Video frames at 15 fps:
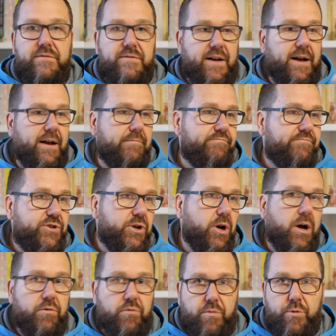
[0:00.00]
of
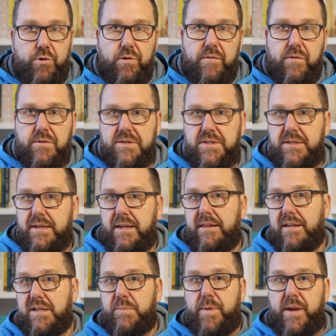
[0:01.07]
child removals in
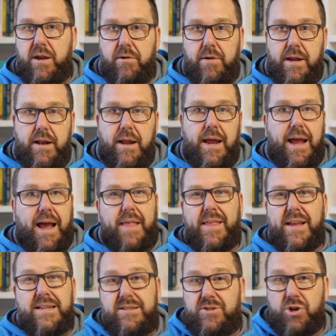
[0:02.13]
this period, and
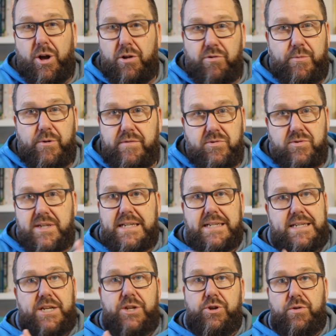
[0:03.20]
these child removals
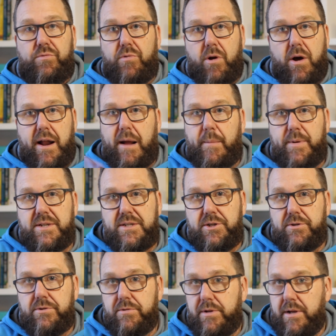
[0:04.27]
continued right up
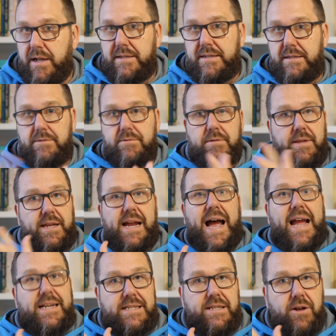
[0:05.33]
until the
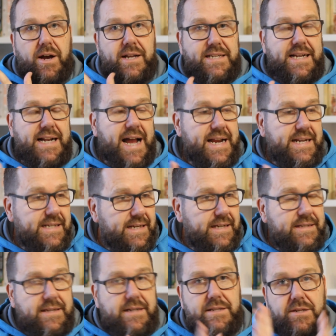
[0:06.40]

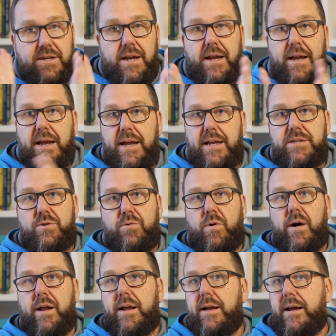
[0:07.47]
1980s. It's
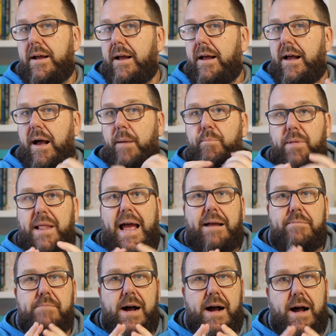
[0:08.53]
quite a
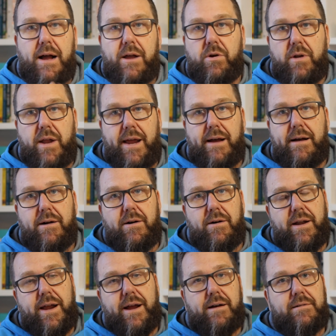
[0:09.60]
black mark on
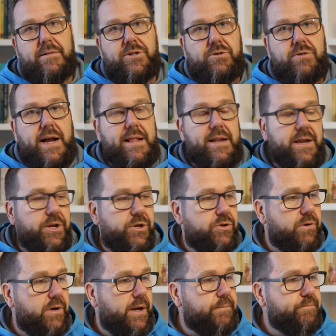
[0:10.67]
our Australian
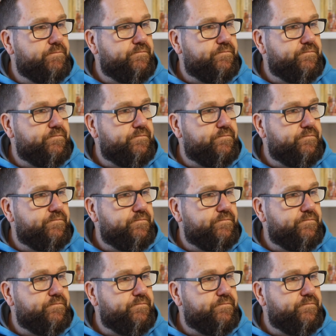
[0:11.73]
history.